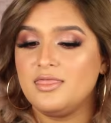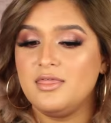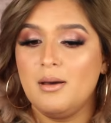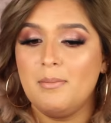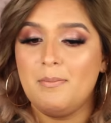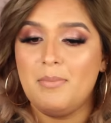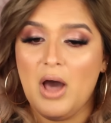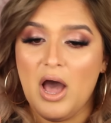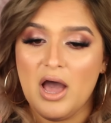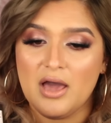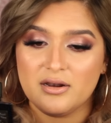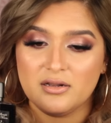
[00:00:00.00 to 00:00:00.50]
The
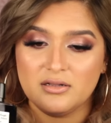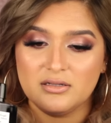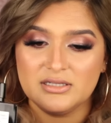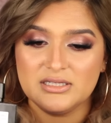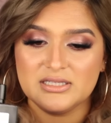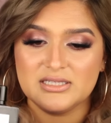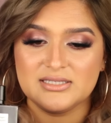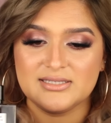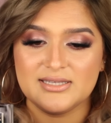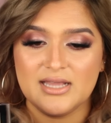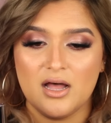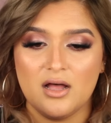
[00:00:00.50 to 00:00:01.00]
bottle
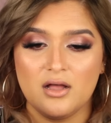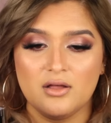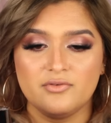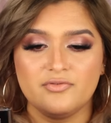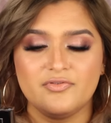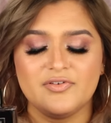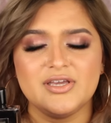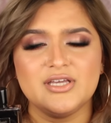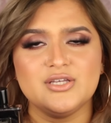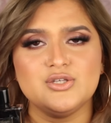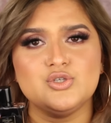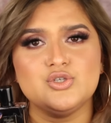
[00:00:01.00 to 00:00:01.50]

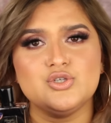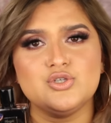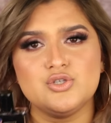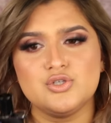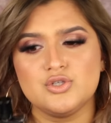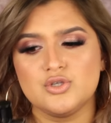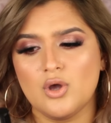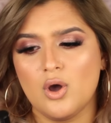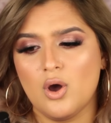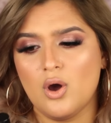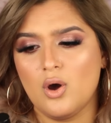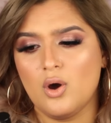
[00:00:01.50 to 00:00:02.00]
itself is
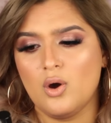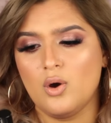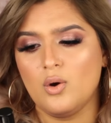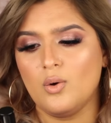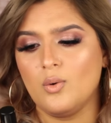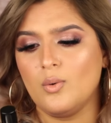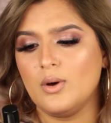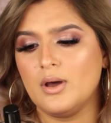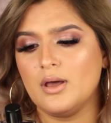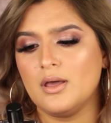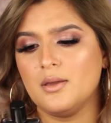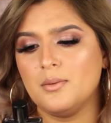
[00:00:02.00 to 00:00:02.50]

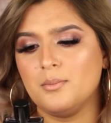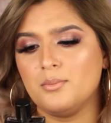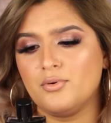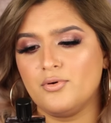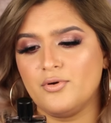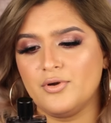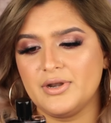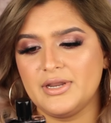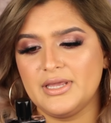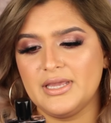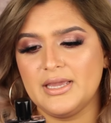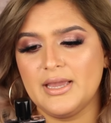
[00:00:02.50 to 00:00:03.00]
so
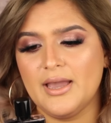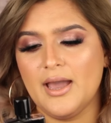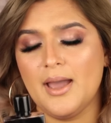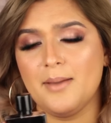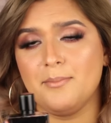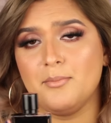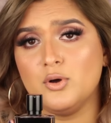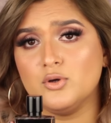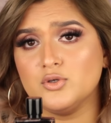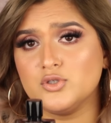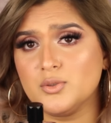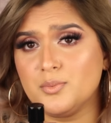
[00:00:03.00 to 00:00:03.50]
pretty.
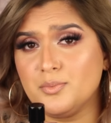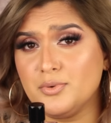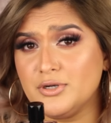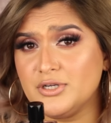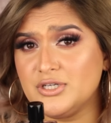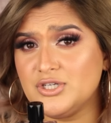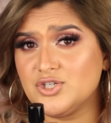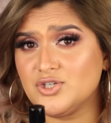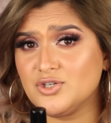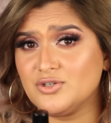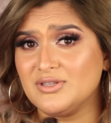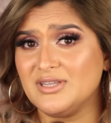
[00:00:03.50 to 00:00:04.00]
I'm also pretty
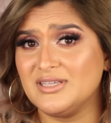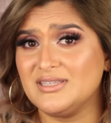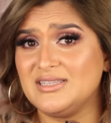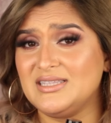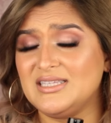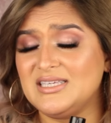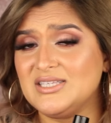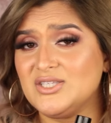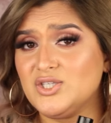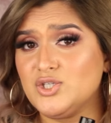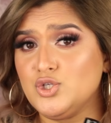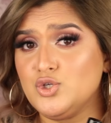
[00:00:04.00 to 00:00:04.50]
sure that
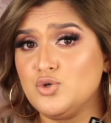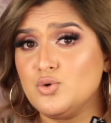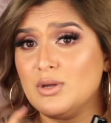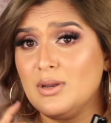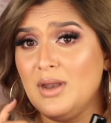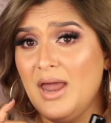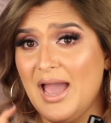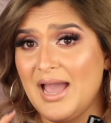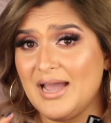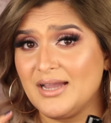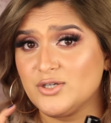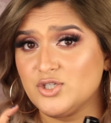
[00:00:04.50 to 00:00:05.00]
these you can
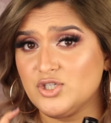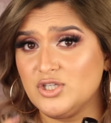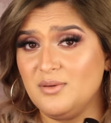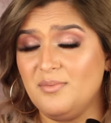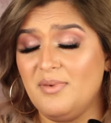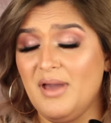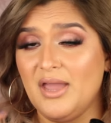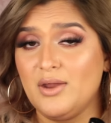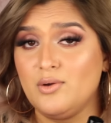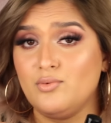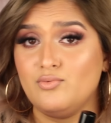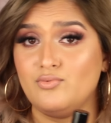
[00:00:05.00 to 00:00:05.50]
actually
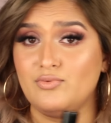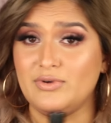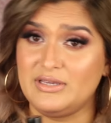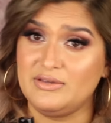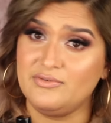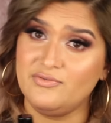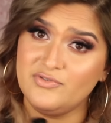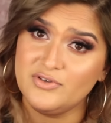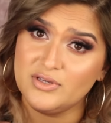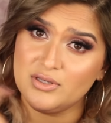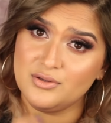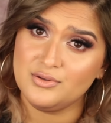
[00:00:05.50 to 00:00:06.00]
buy
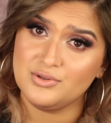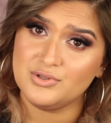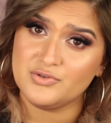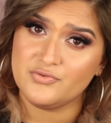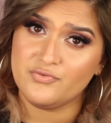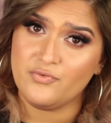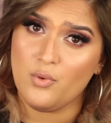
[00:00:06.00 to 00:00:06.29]
refills